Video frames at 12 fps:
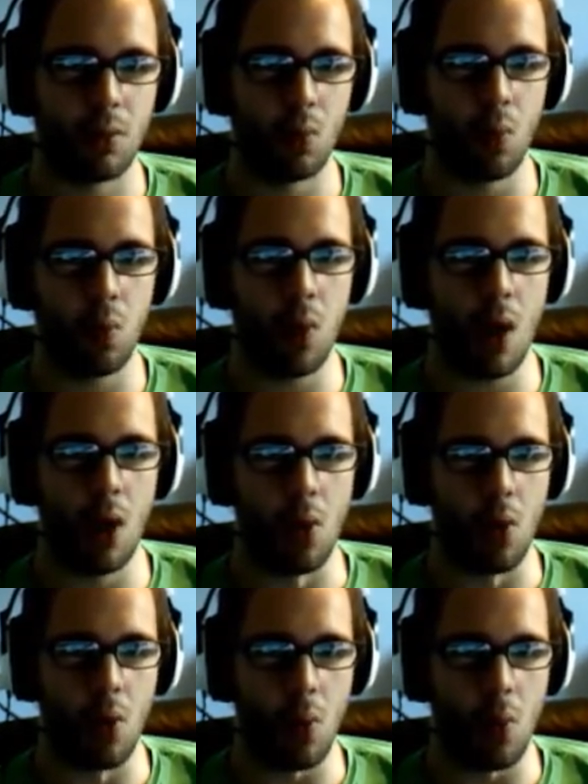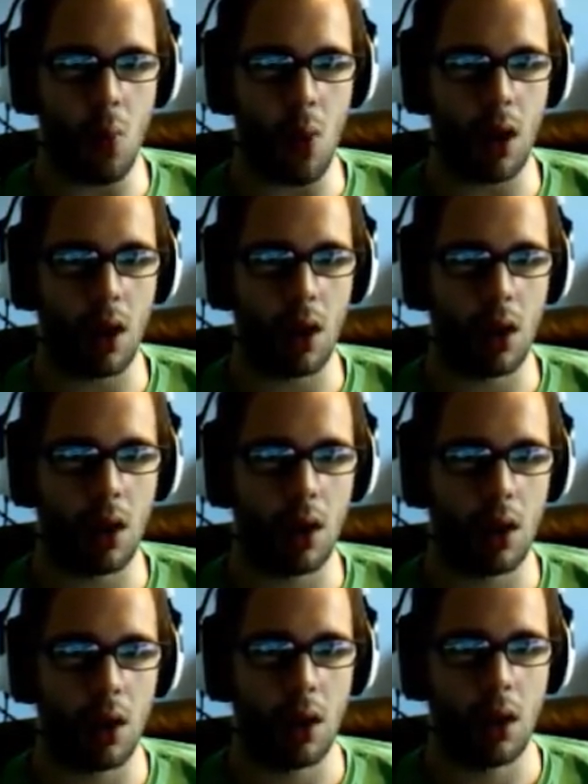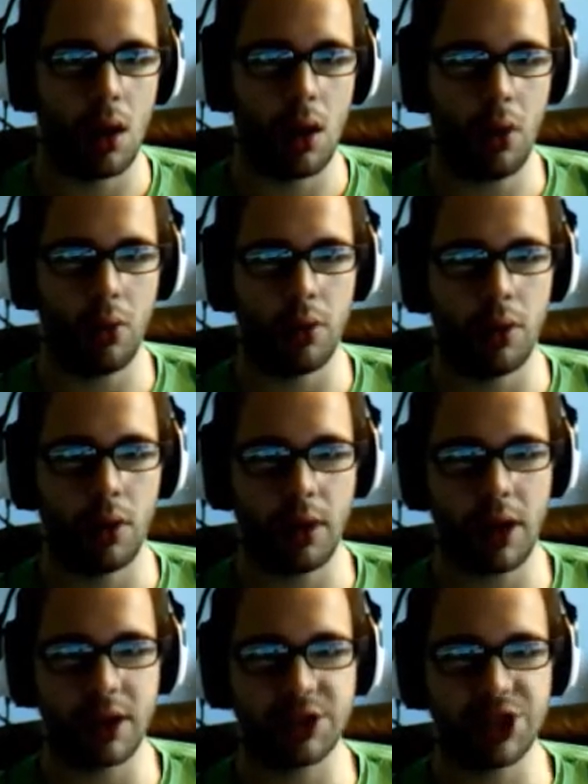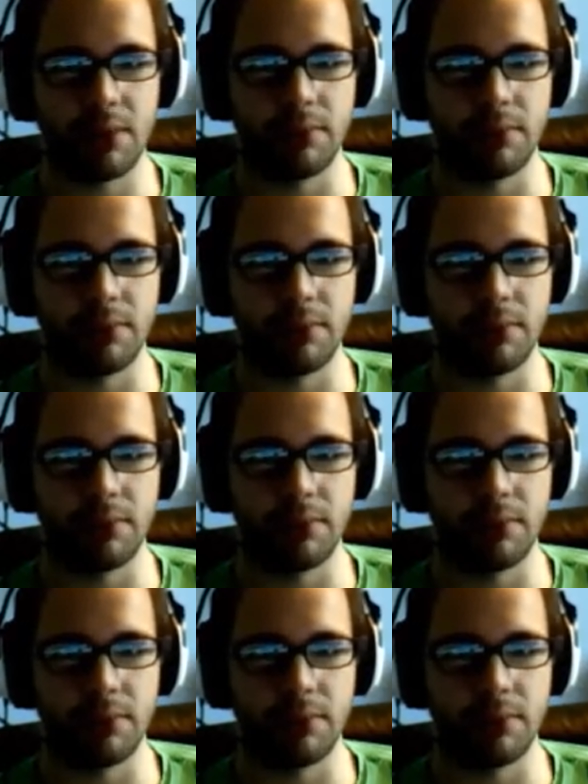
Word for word: Whoa! Oh, got a gem.